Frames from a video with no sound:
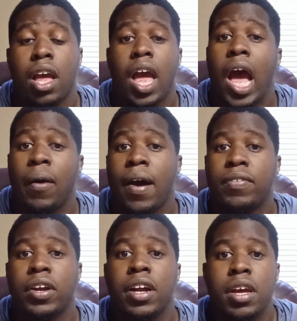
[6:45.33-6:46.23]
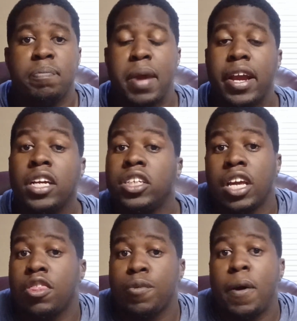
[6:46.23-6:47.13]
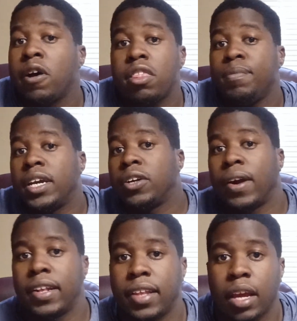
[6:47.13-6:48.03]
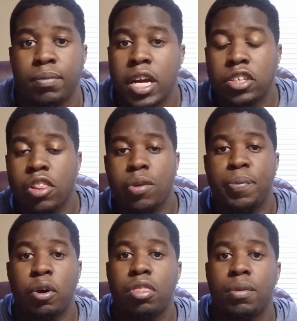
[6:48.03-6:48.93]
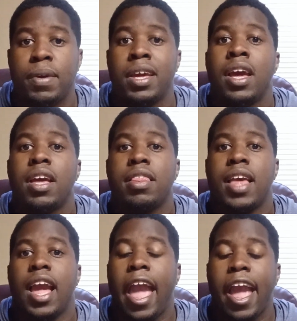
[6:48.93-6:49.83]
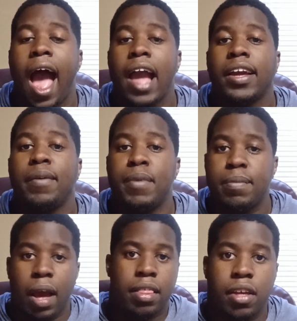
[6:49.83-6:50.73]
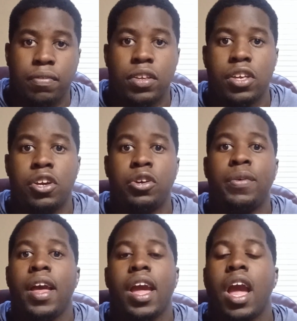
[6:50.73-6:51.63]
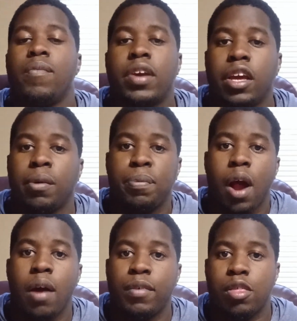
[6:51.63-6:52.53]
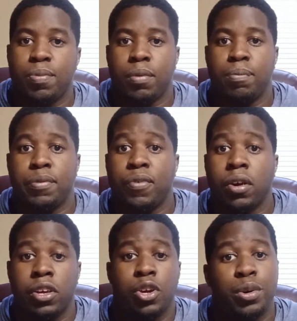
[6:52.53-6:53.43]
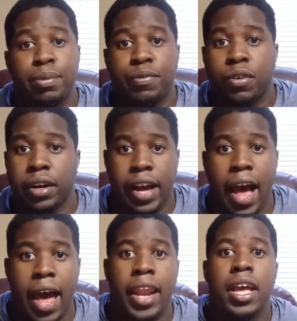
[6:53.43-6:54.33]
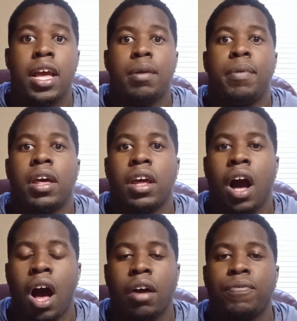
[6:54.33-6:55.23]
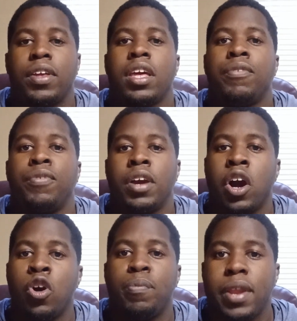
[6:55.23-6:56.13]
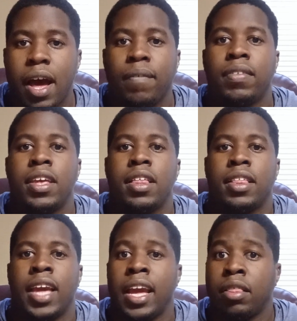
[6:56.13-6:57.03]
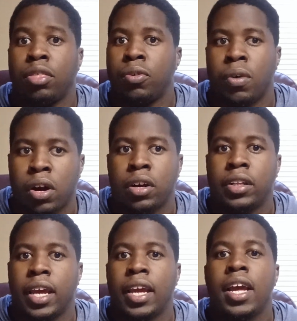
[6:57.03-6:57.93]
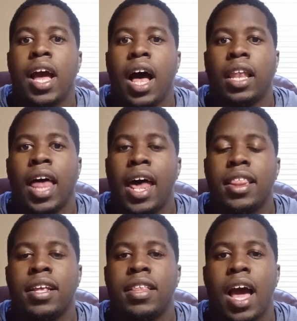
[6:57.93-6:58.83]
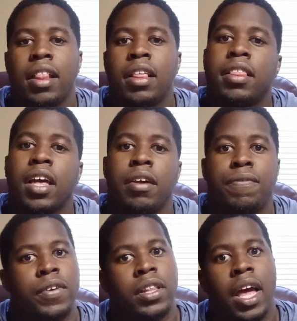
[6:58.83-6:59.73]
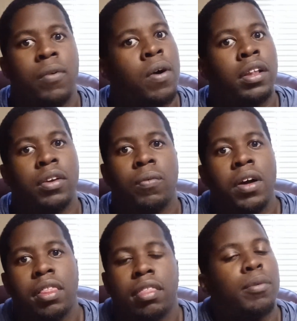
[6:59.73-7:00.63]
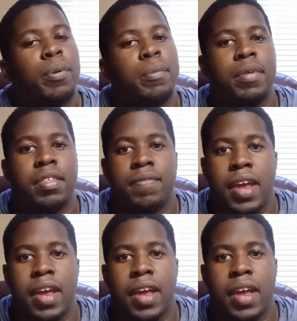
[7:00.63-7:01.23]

However, marriage is supposed to be a great thing. Marriage is supposed to be saying, hey, I commit myself to you. Hey, I'm making a promise before you and before God. But often, if we open up these gates too early, a lot of the times it's going to feel like, well, then what's the purpose of